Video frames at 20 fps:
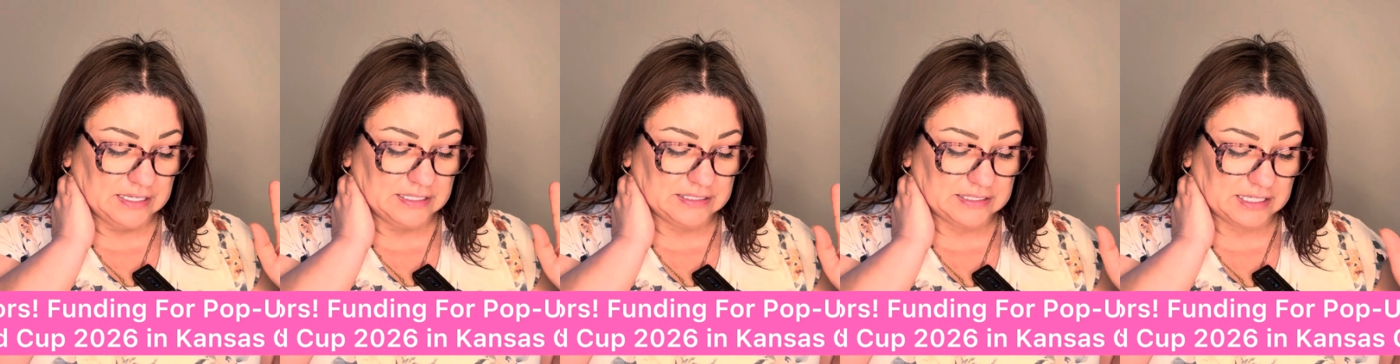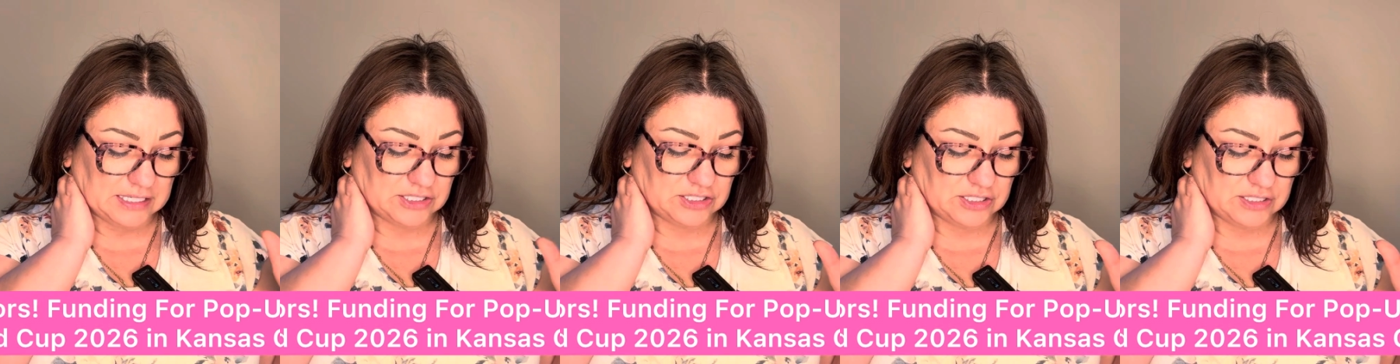
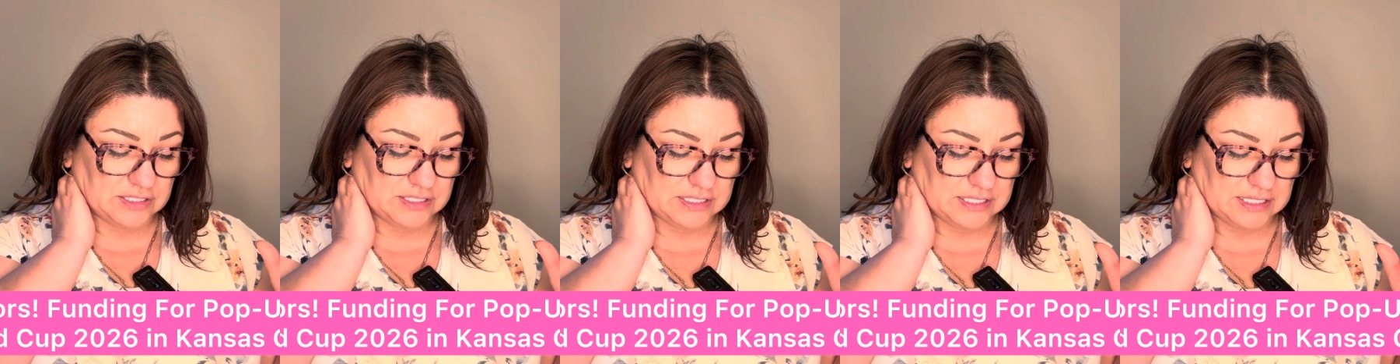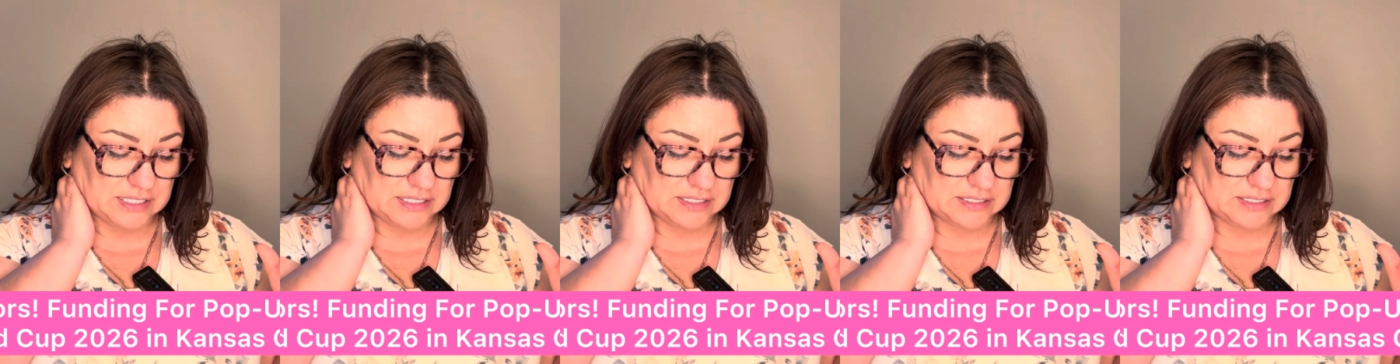Section
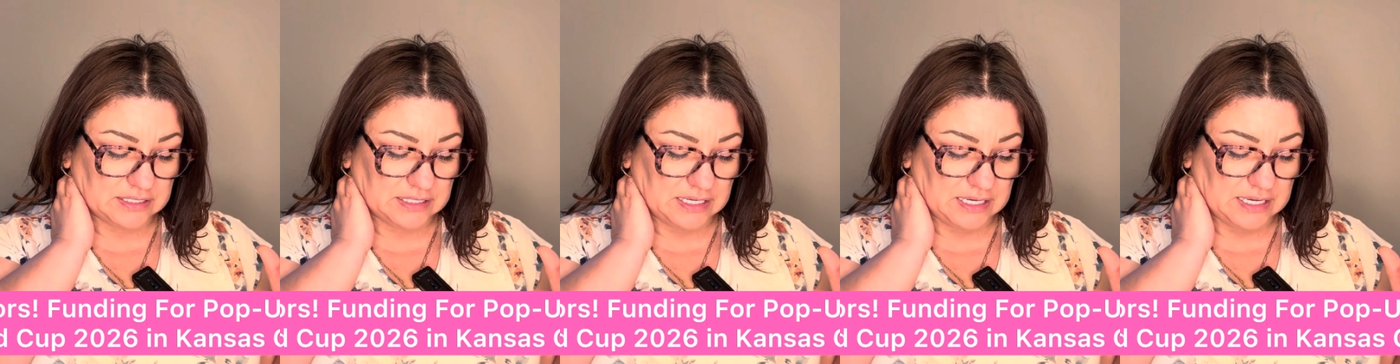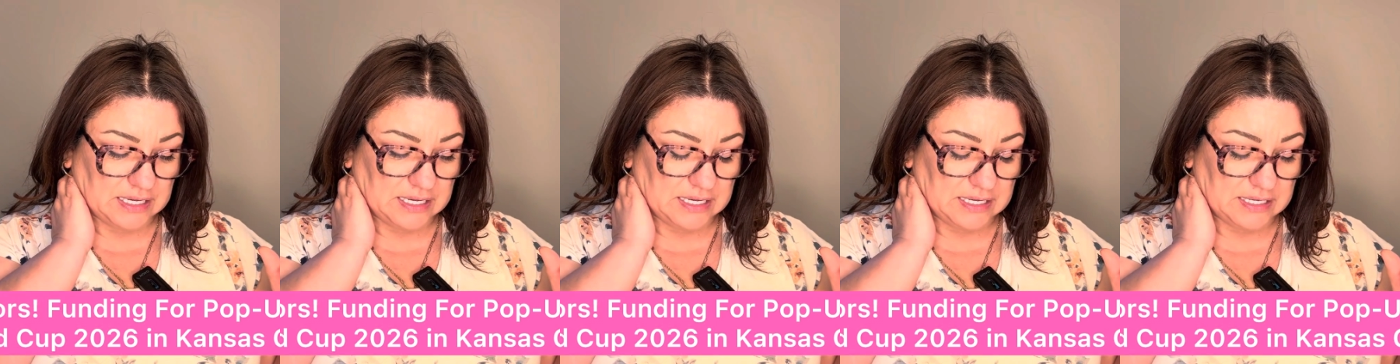6
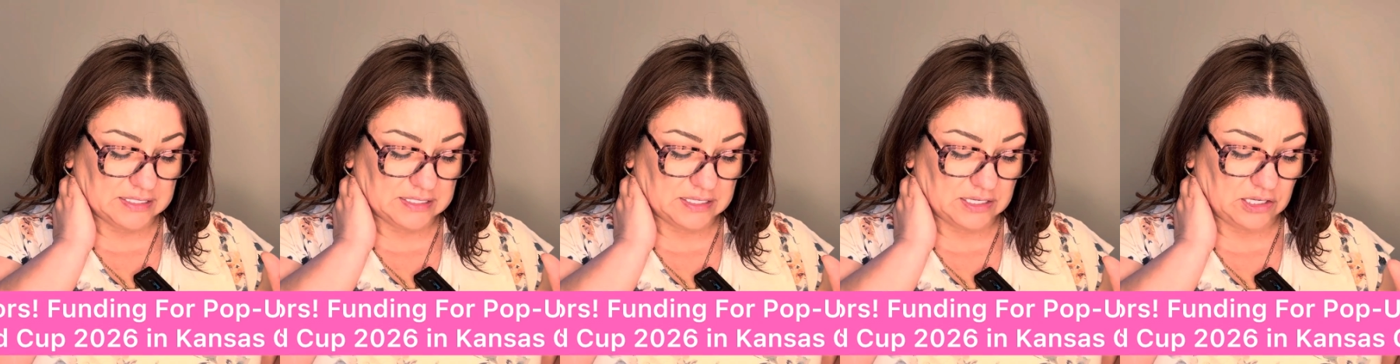is,